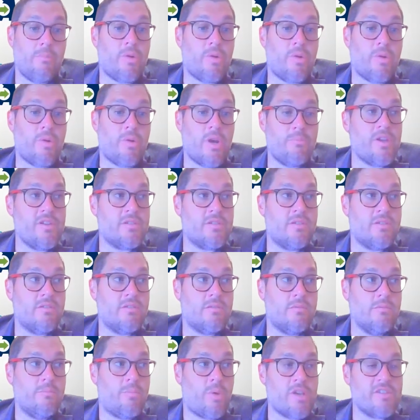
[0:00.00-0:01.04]
And
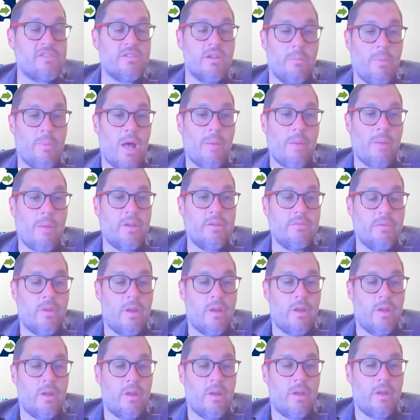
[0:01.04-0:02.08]
President Obama,
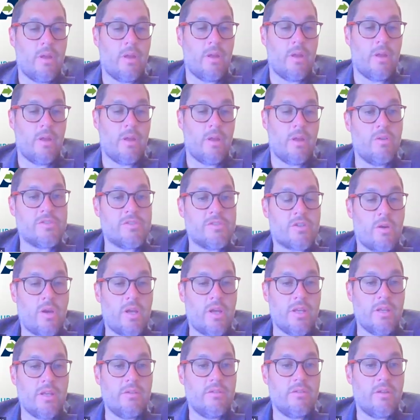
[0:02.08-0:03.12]
to his
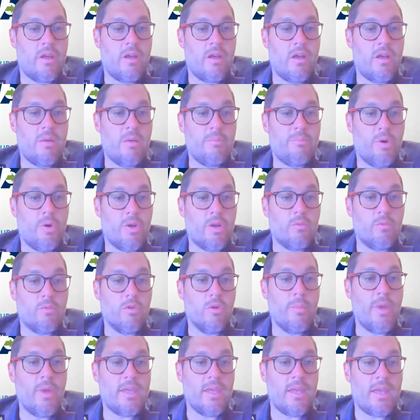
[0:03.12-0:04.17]
credit, put a
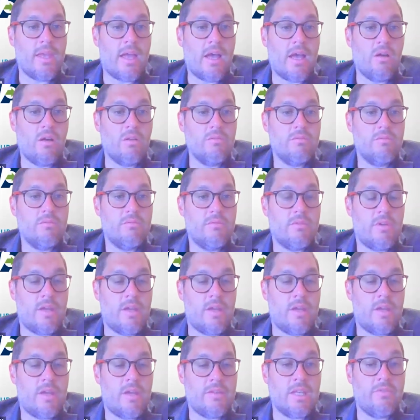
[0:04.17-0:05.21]
rulemaking out
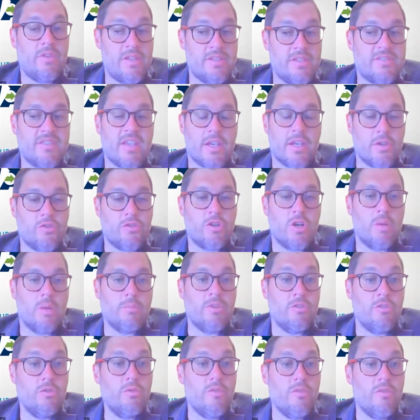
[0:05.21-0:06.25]
at the end of his second
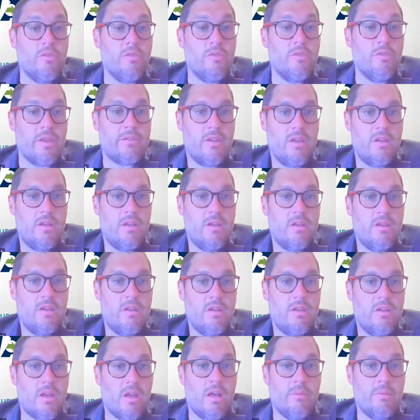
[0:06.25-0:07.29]
term to do this,
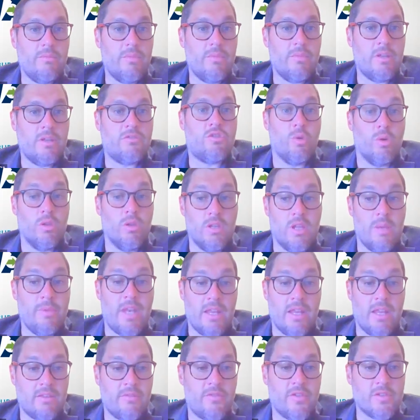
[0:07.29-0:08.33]
and to
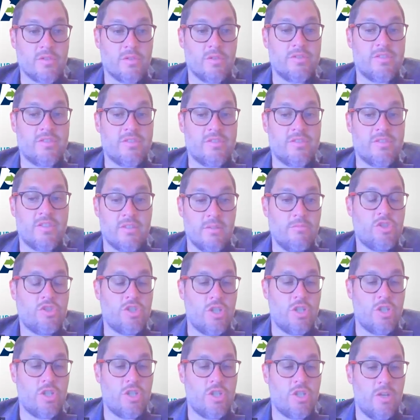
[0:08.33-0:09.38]
eliminate the physical system,
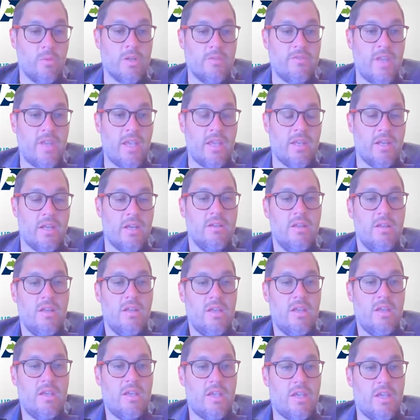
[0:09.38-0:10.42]
shift to one of data.
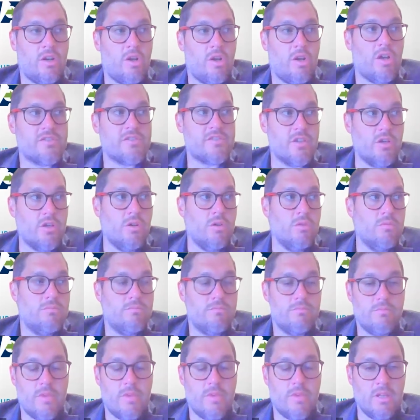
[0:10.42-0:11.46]
And it also
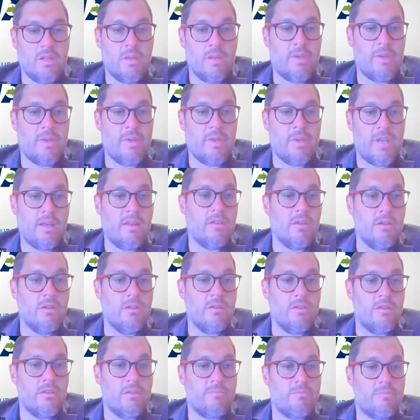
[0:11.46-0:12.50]
eliminated
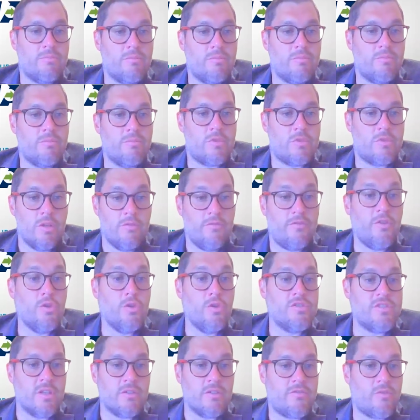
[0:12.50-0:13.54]
the
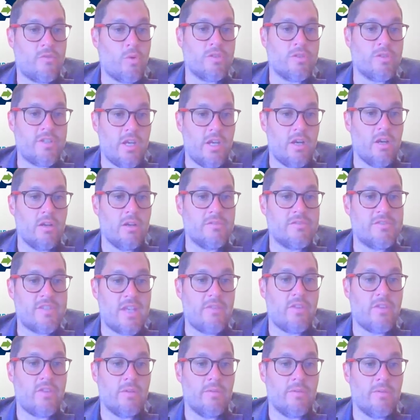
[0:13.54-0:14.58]
confusing 4-tiered
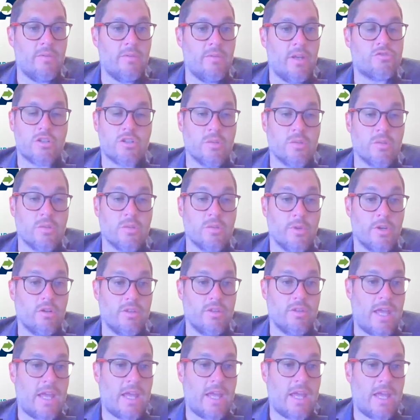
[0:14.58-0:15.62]
safety rating structure we
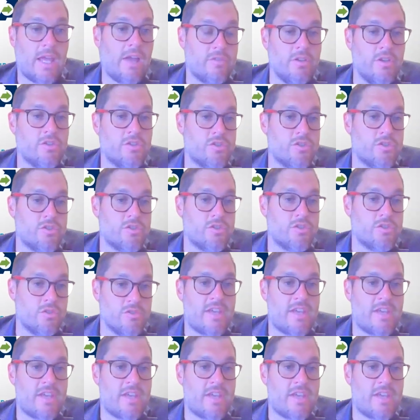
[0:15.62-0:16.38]
currently have: conditional,